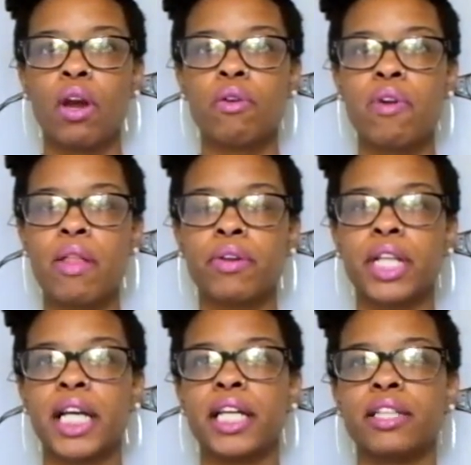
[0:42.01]
rather
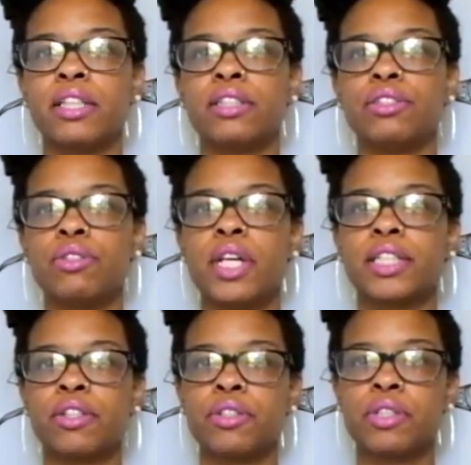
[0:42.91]
than do
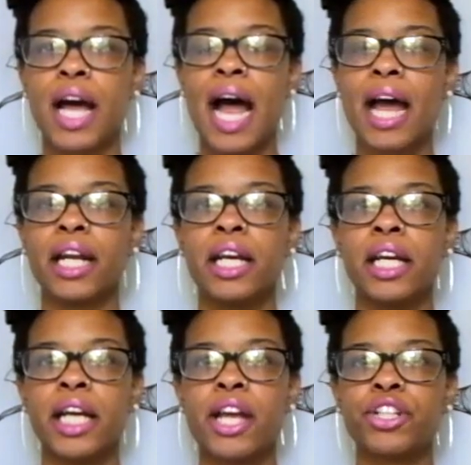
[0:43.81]
this or do that.
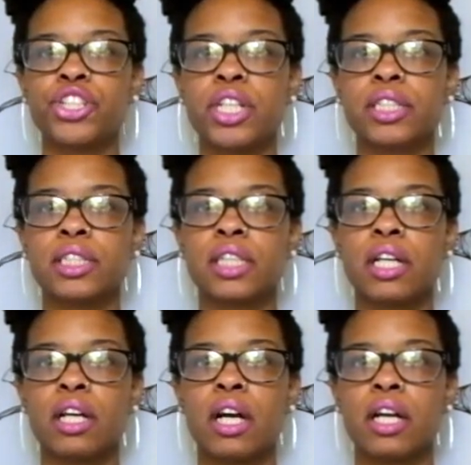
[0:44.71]
It's just,
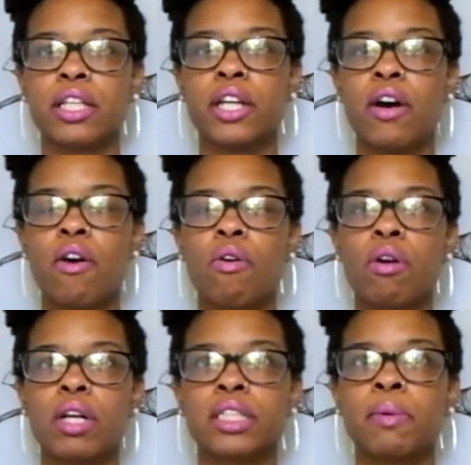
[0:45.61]

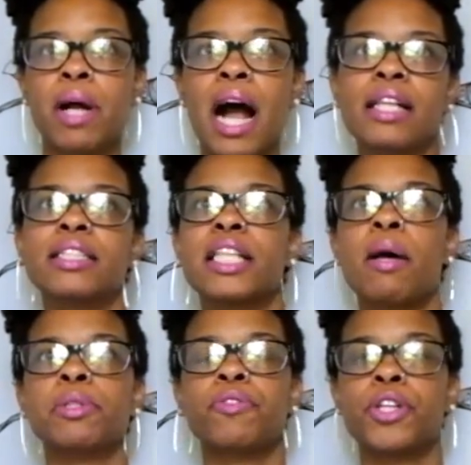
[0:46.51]
some
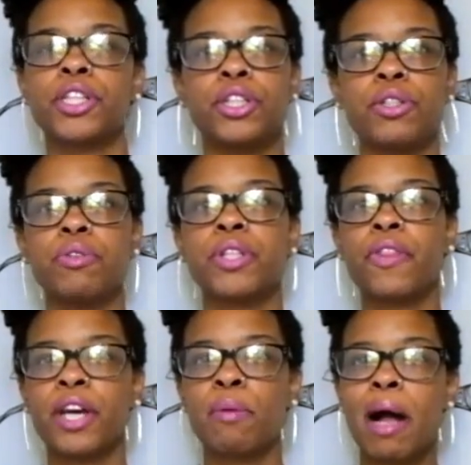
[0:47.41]
concepts for you to
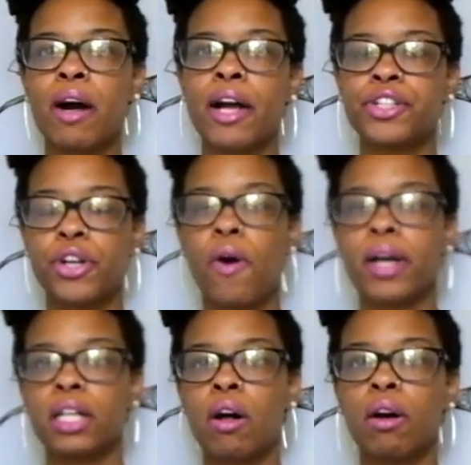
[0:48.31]
think about as you're going
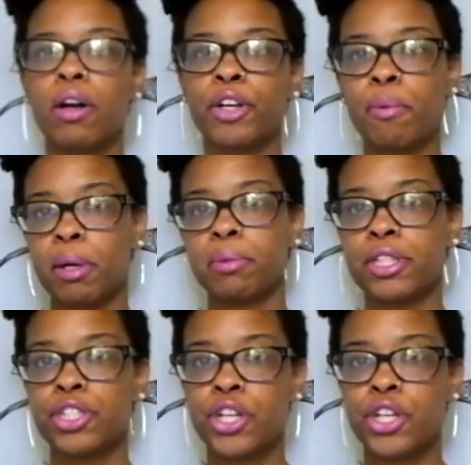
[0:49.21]
along on your minimalist